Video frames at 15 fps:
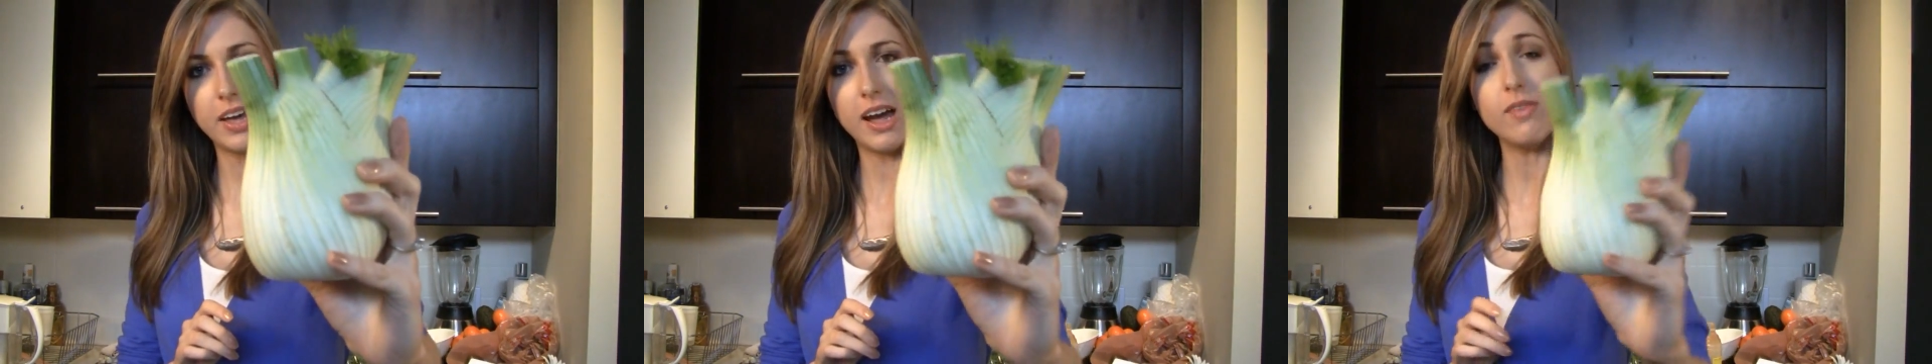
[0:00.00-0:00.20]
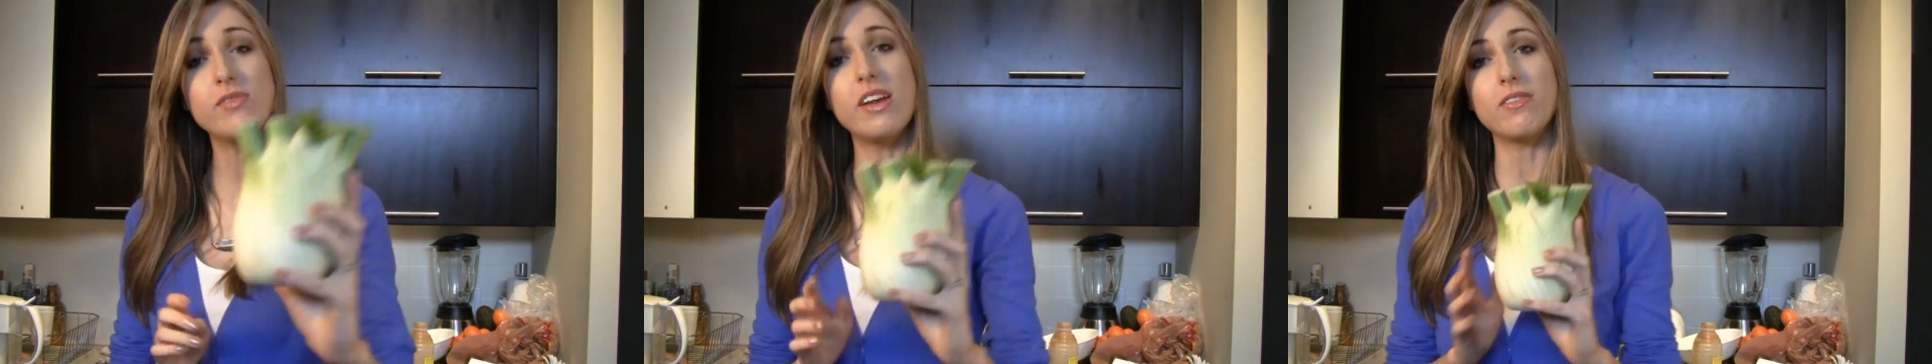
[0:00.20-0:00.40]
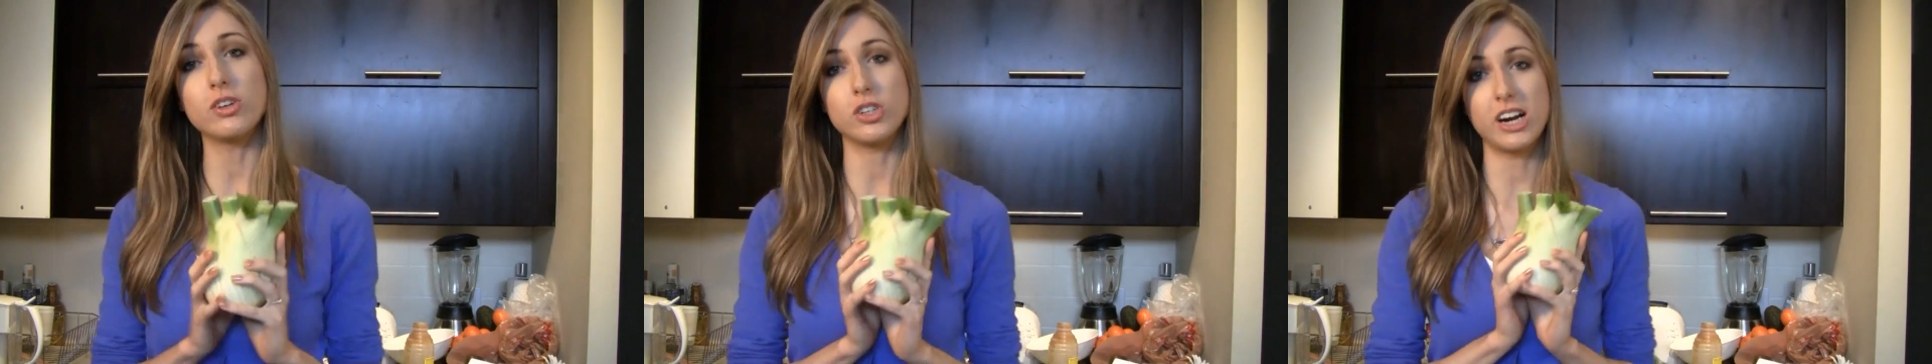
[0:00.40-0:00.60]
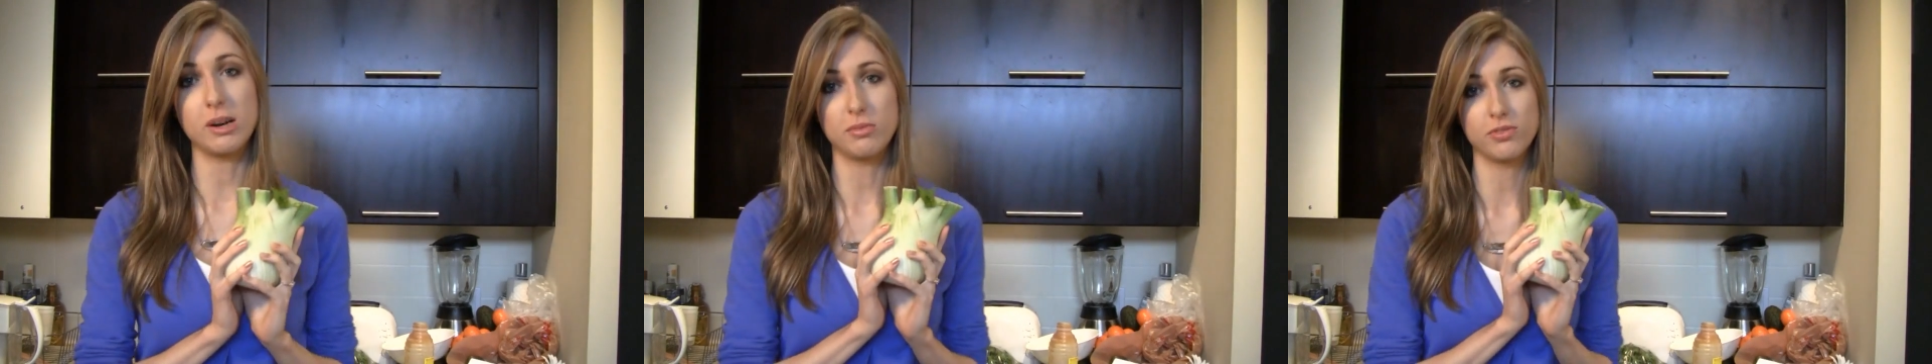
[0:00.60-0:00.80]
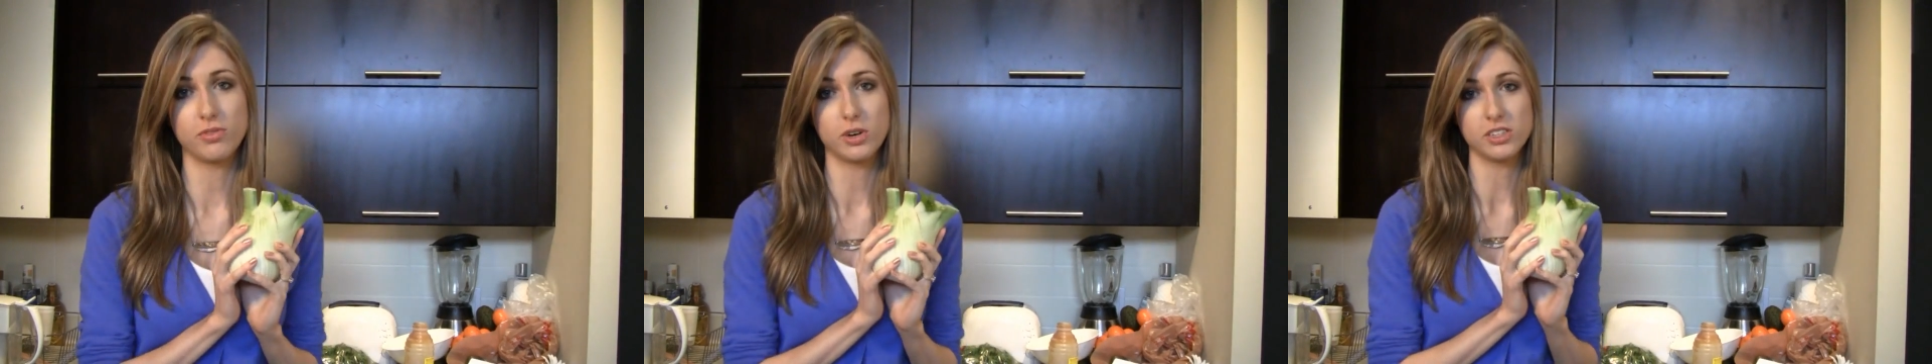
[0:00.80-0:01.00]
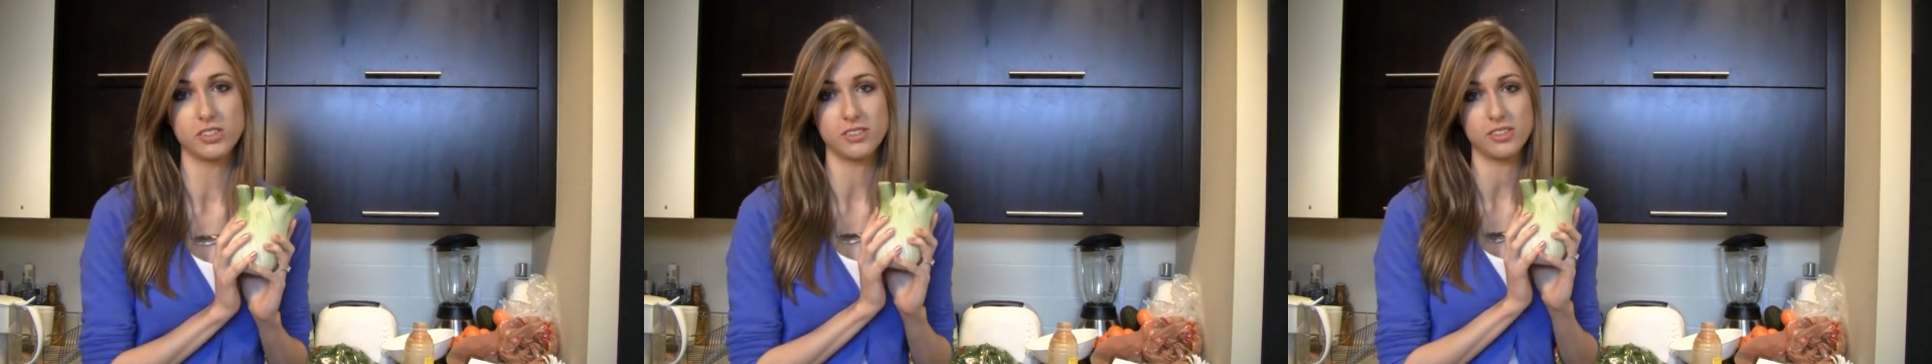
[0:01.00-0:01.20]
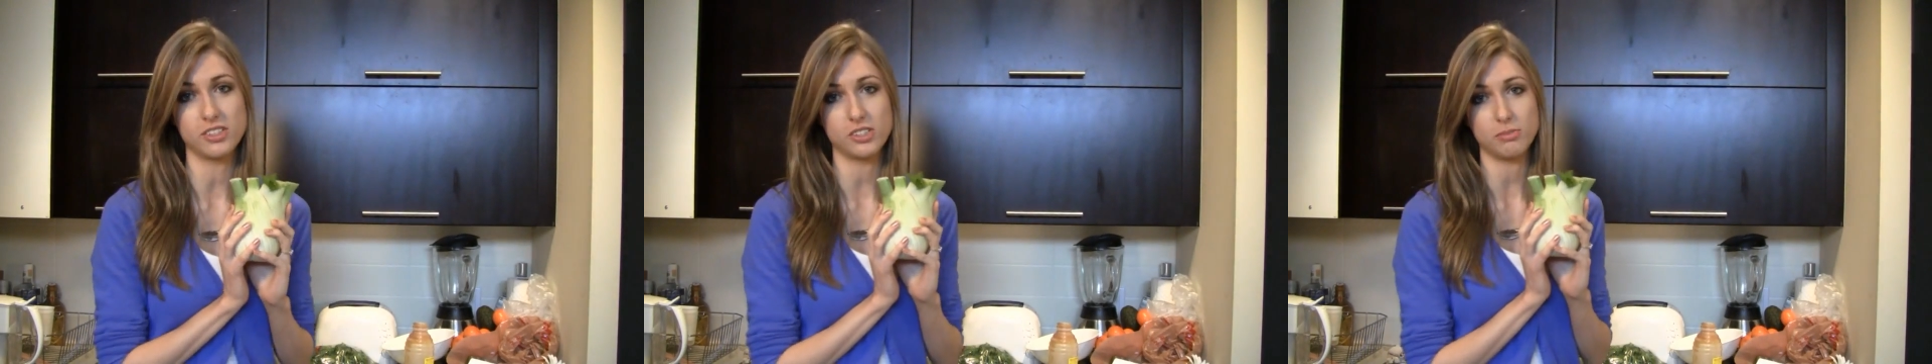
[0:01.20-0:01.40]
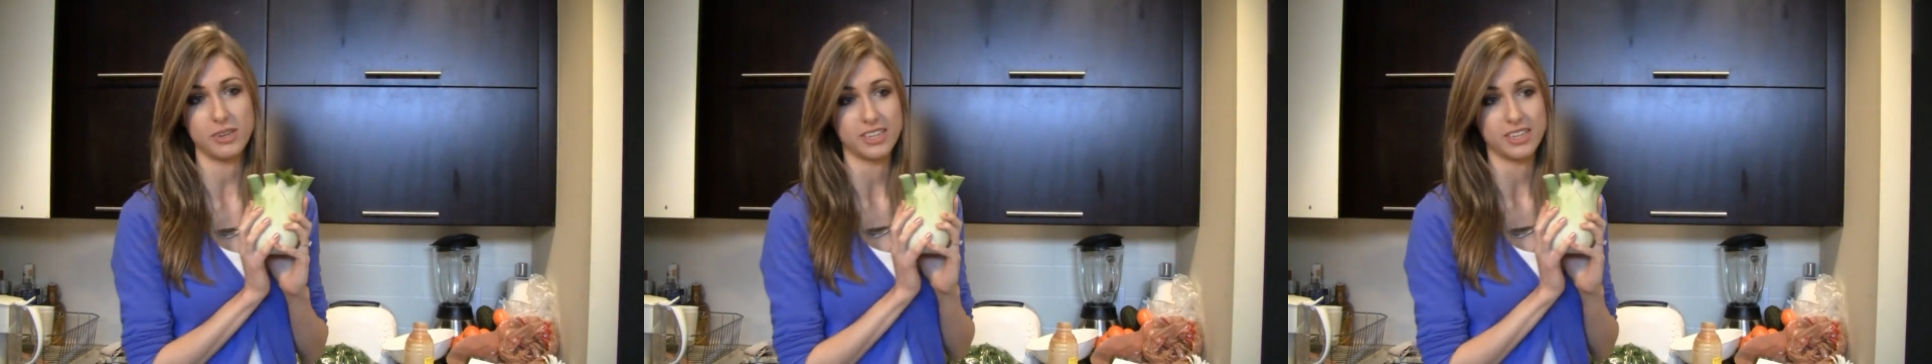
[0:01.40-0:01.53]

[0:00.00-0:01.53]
I've never tried it before, so this should be